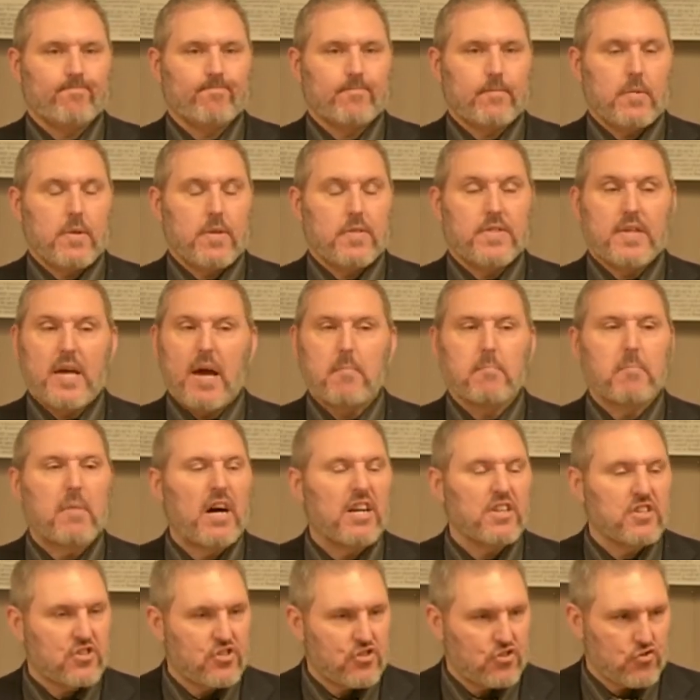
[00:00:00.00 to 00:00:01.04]
that
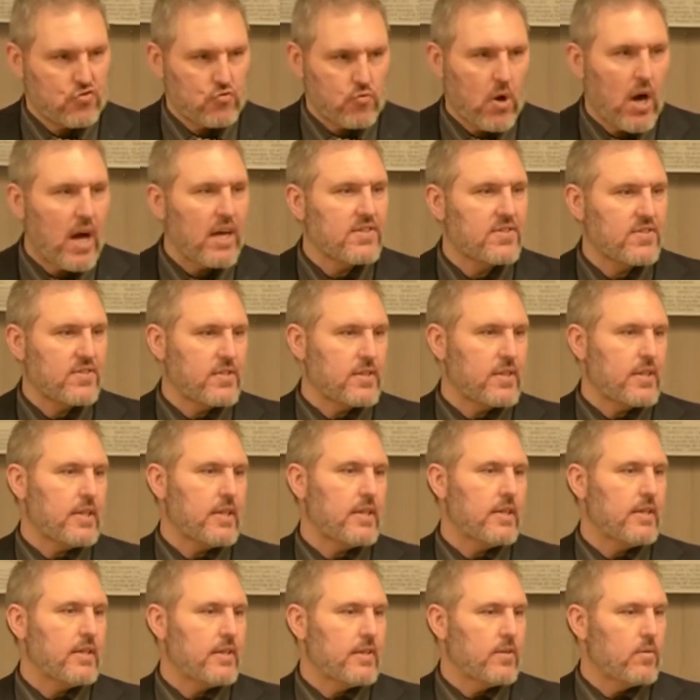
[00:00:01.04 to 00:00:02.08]
monstrosity.
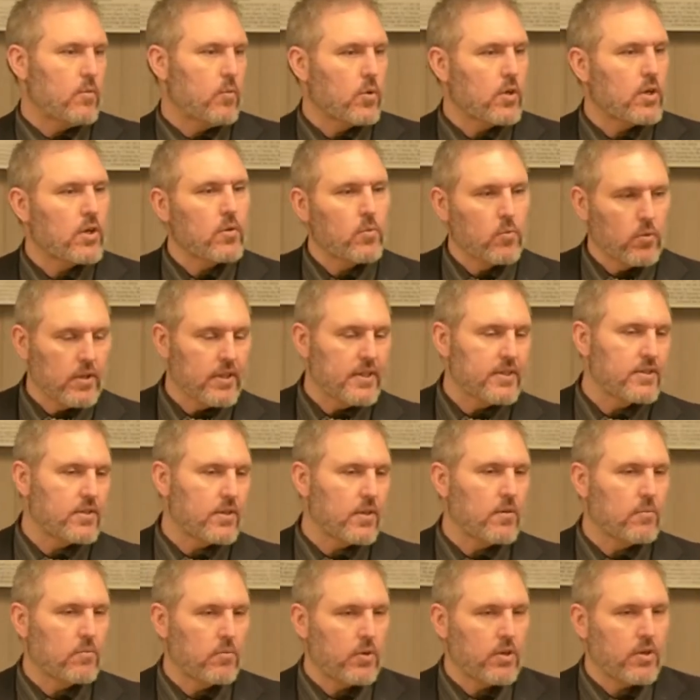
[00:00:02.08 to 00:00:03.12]
We're gonna really
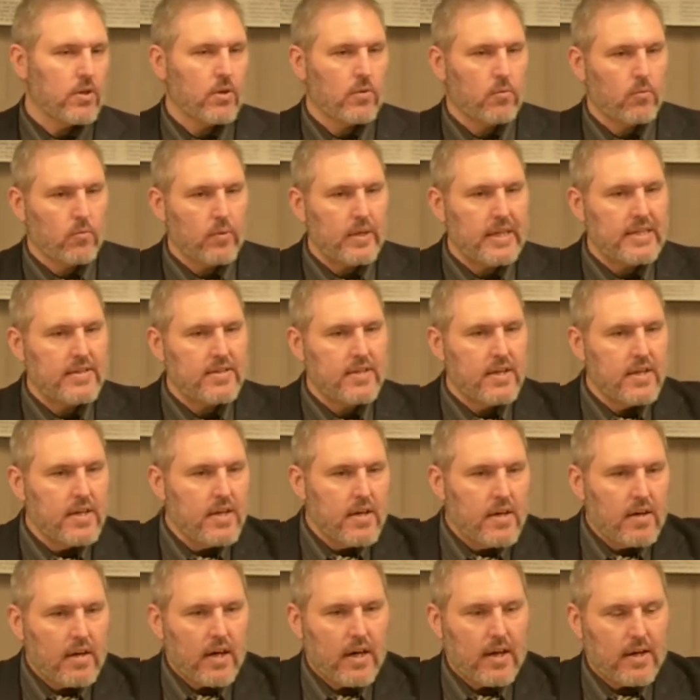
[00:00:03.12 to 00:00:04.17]
we're gonna read
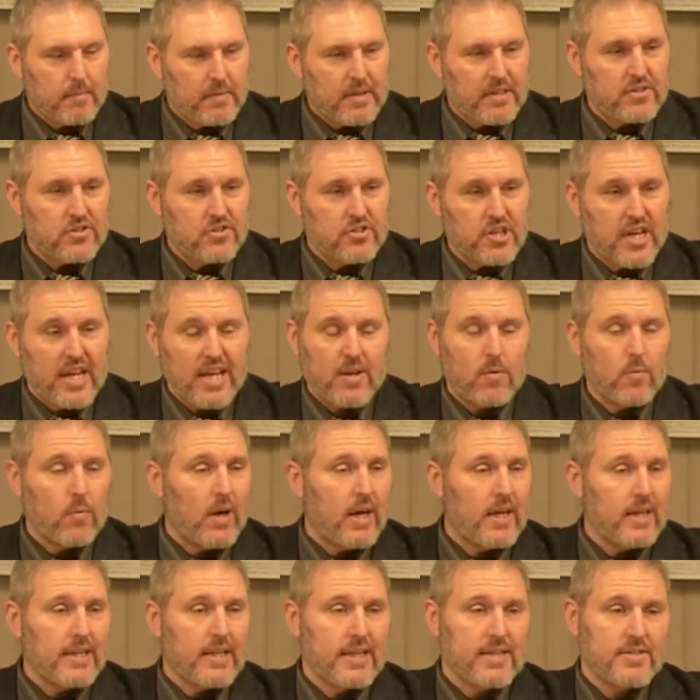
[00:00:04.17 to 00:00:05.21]
uh, because Jay
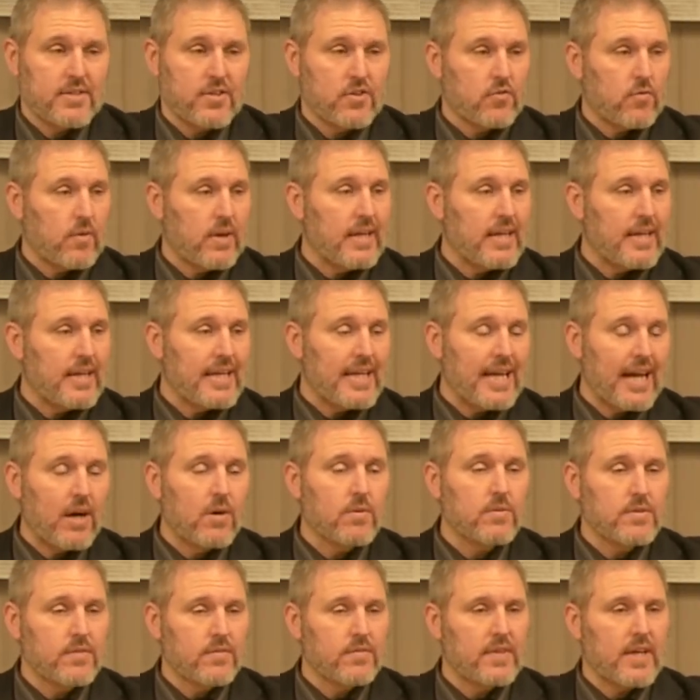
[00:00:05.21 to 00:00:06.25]
Wylie has a great account
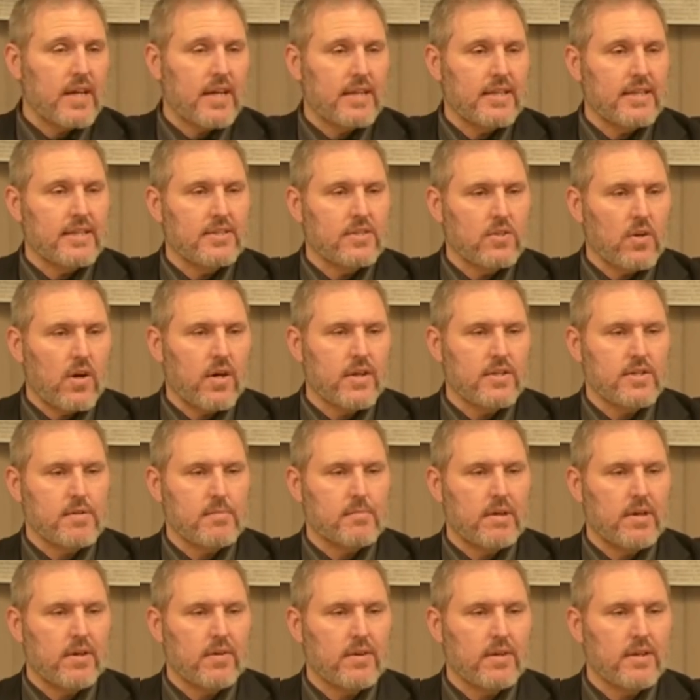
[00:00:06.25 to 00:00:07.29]
of that and he talks
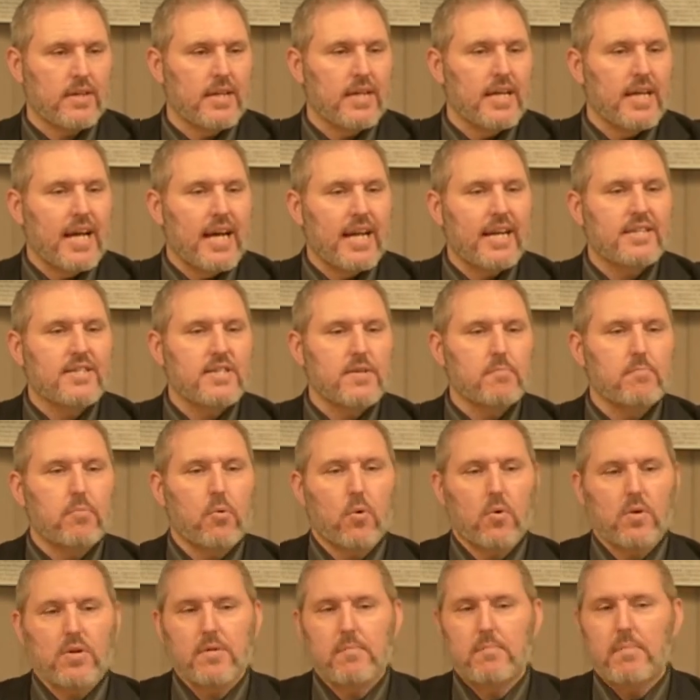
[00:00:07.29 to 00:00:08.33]
about it. And it's important
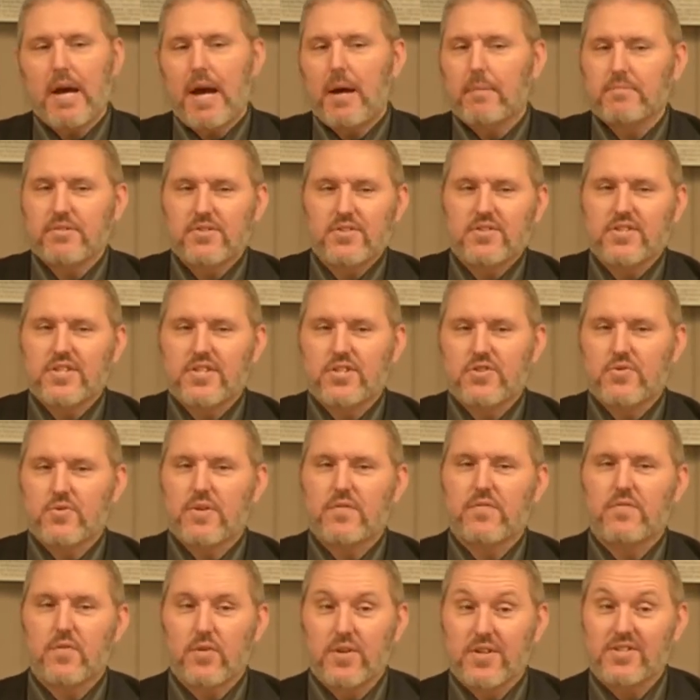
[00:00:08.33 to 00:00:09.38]
to Baptist history
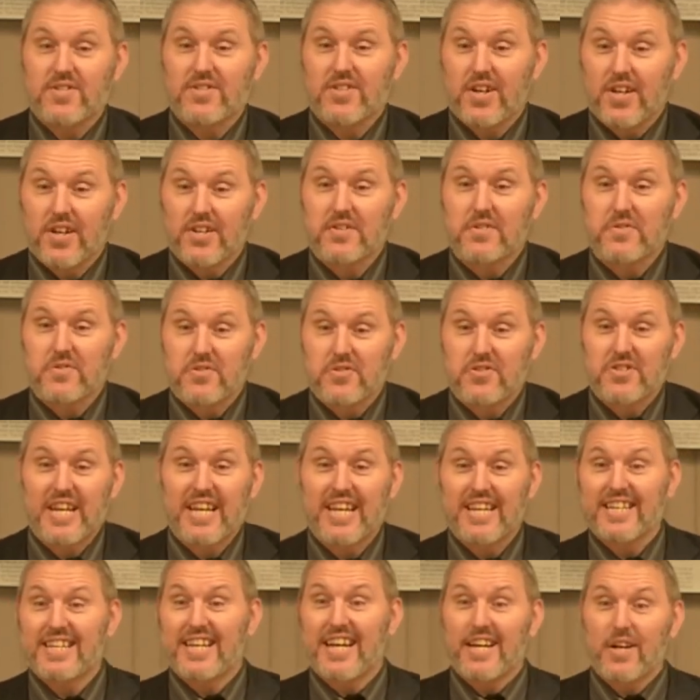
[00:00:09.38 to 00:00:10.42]
for us to understand
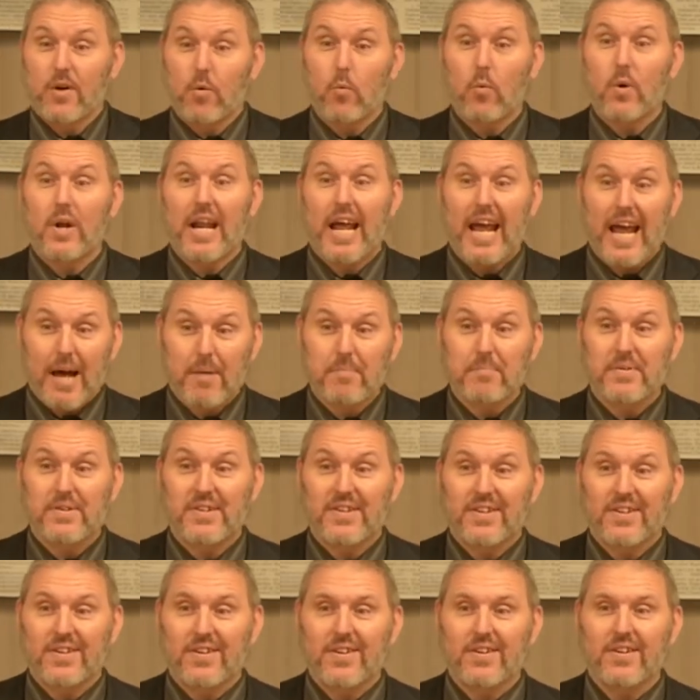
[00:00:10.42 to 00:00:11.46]
kind of what happened
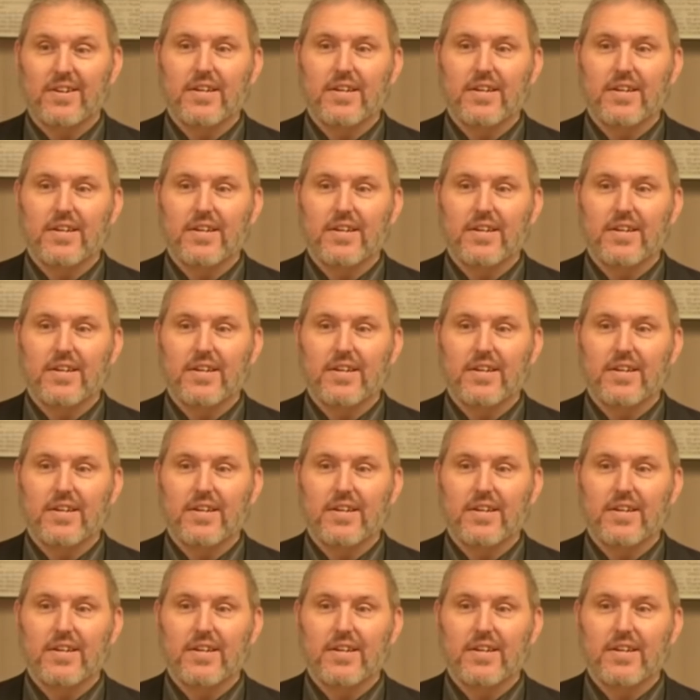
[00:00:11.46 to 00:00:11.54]
there.